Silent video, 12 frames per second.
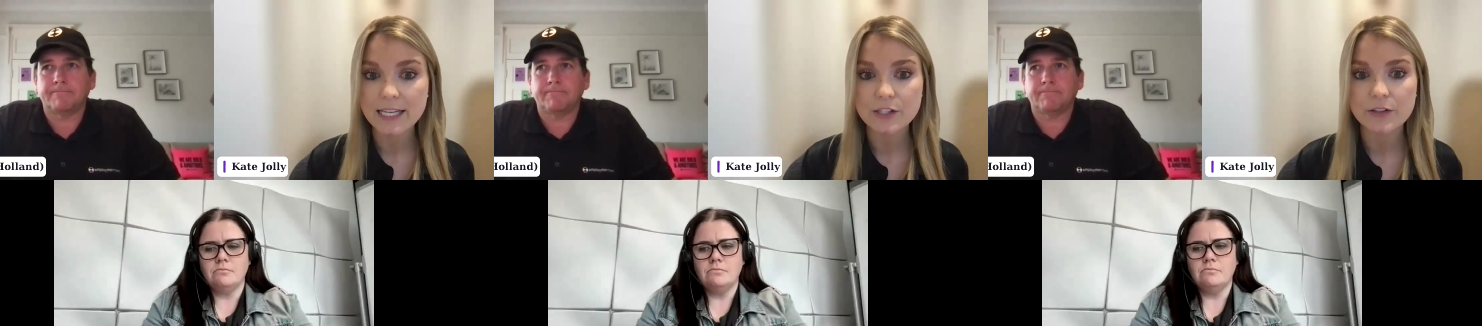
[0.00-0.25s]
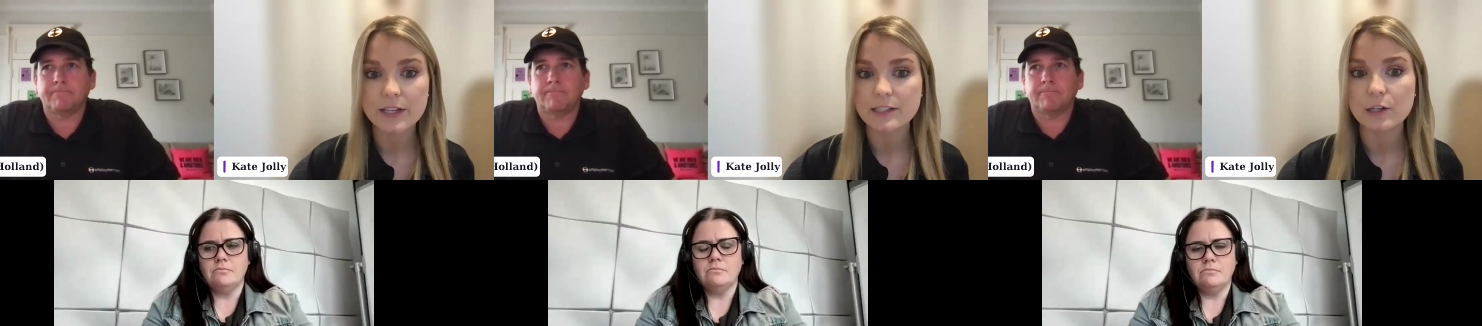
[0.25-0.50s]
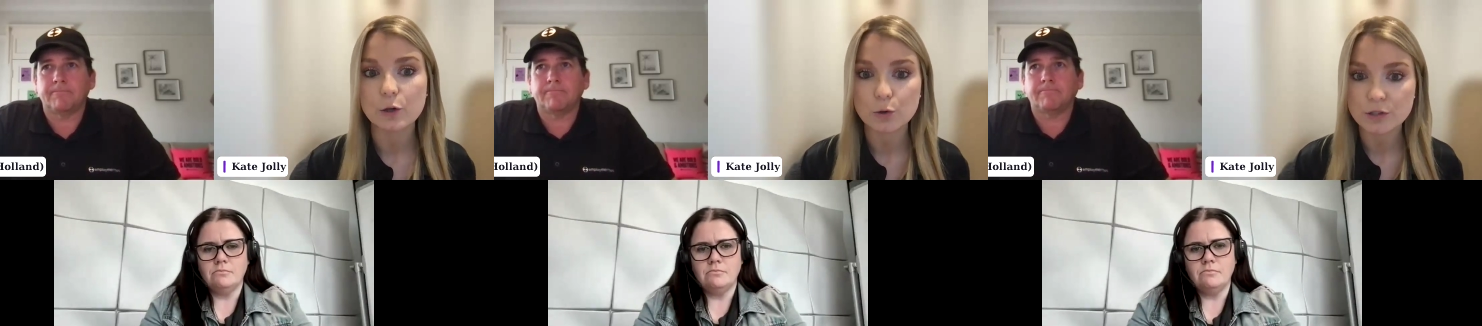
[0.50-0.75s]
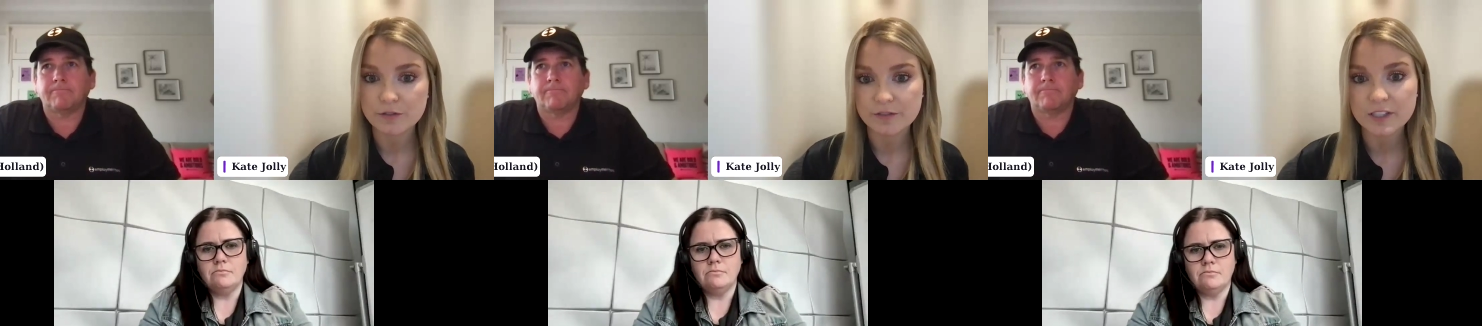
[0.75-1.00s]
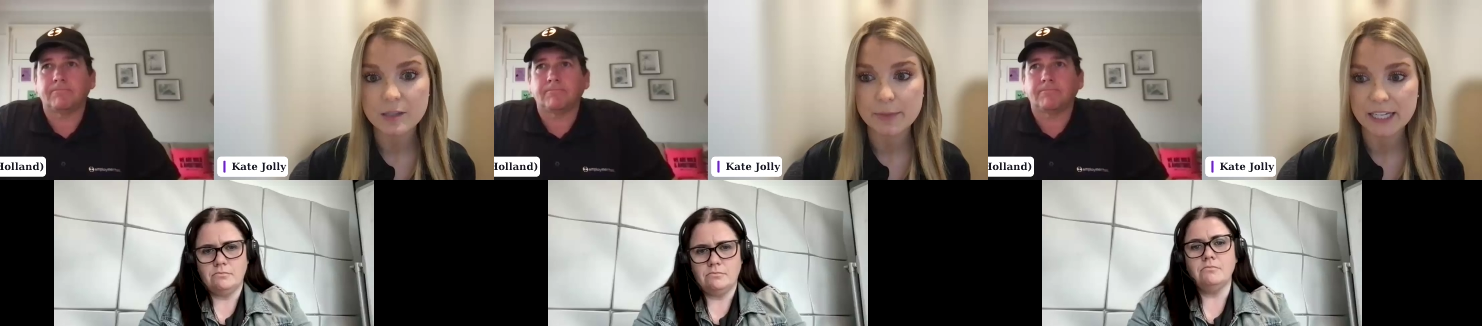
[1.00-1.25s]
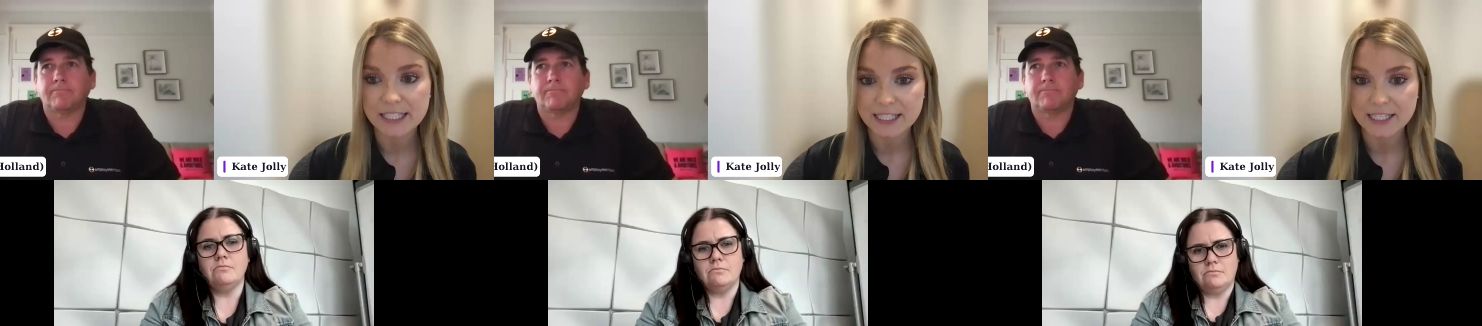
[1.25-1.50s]
Speaker 1: So there's a lot of
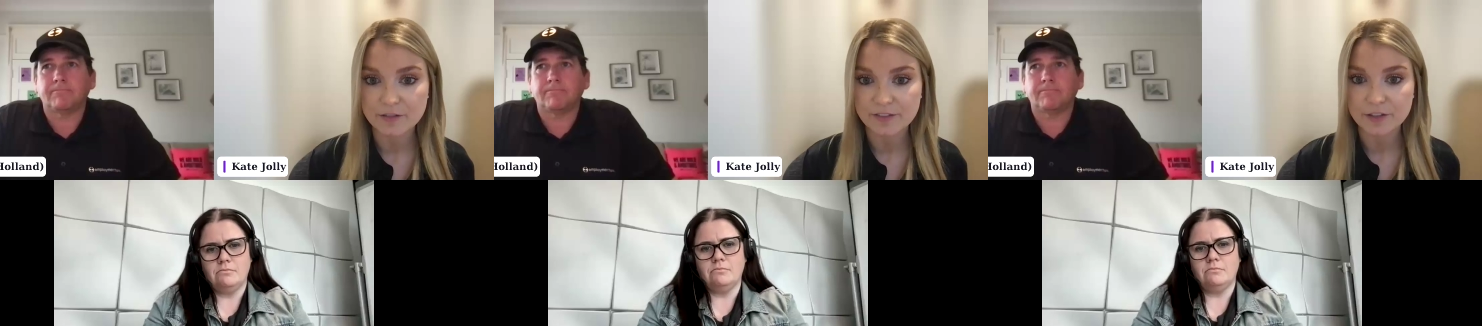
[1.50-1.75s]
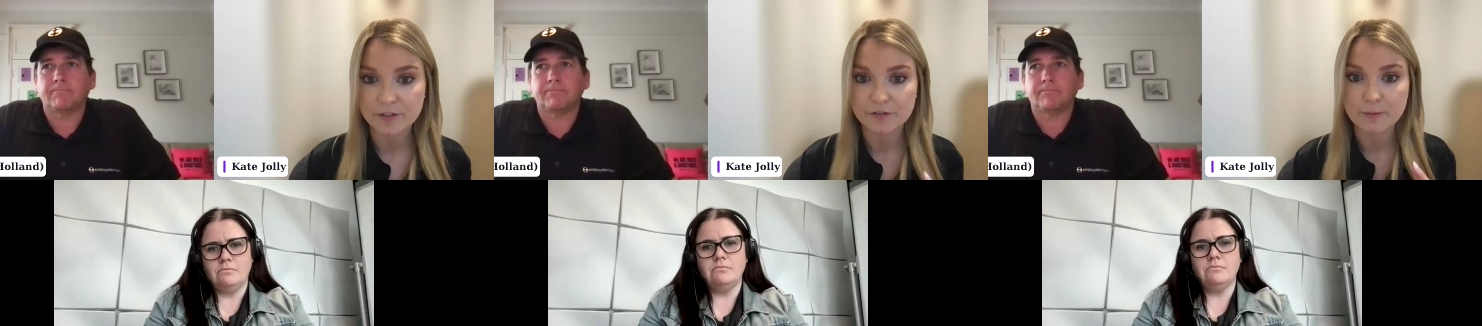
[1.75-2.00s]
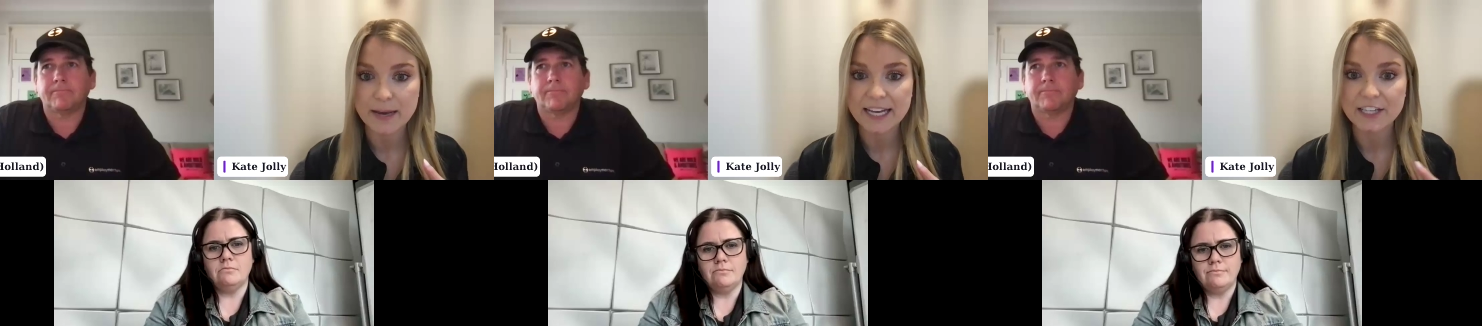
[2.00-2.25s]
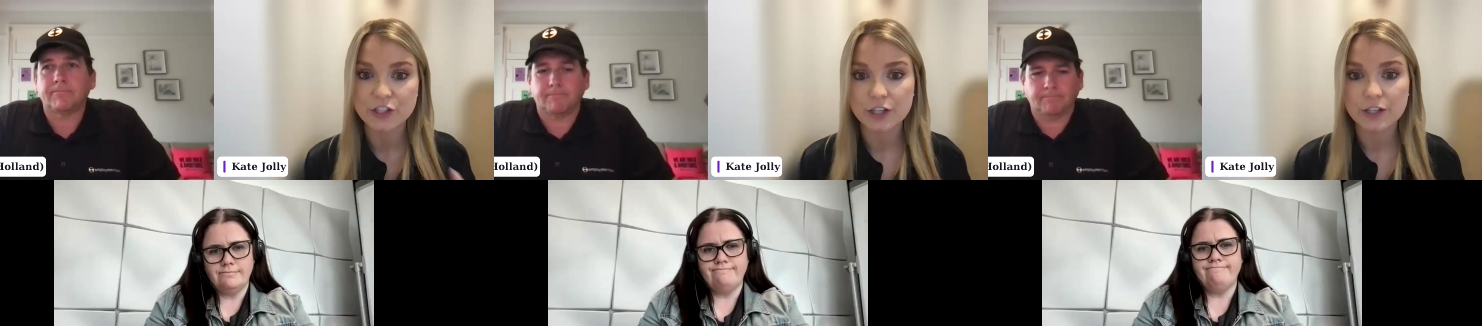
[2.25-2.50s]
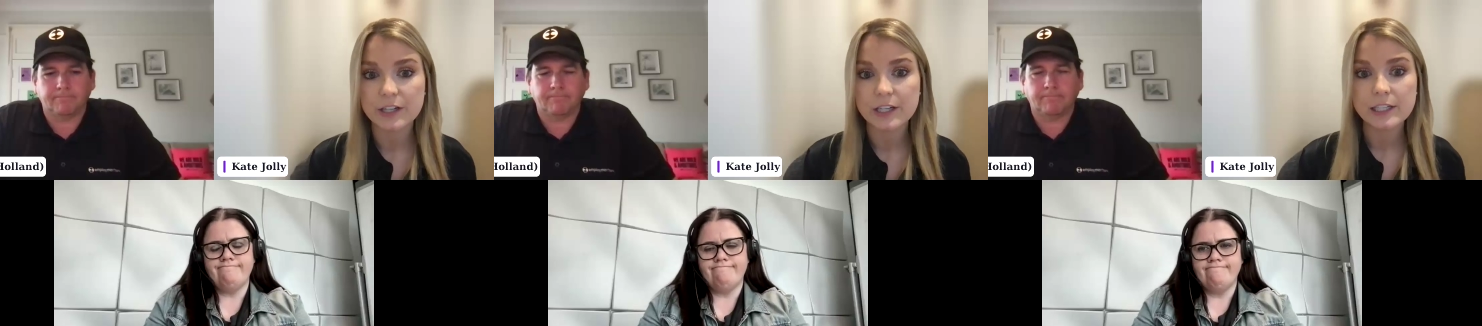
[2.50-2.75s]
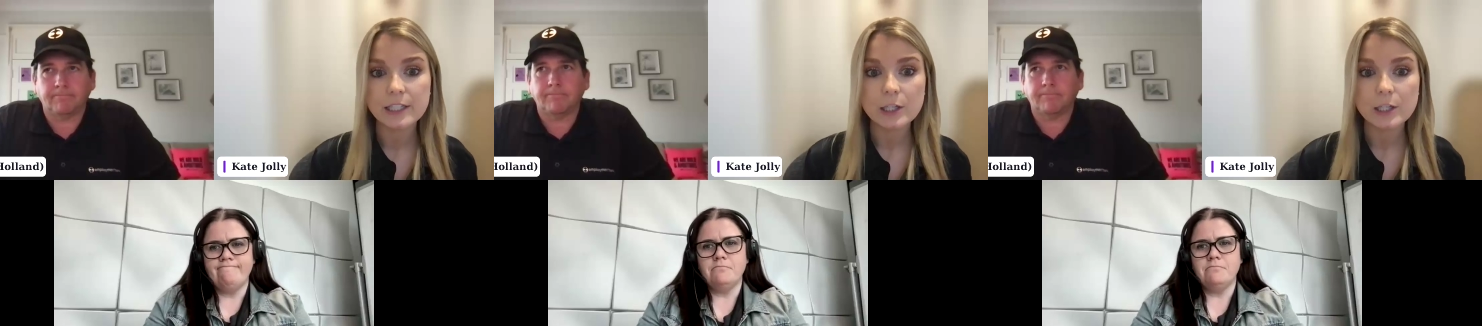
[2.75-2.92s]
visibility of information.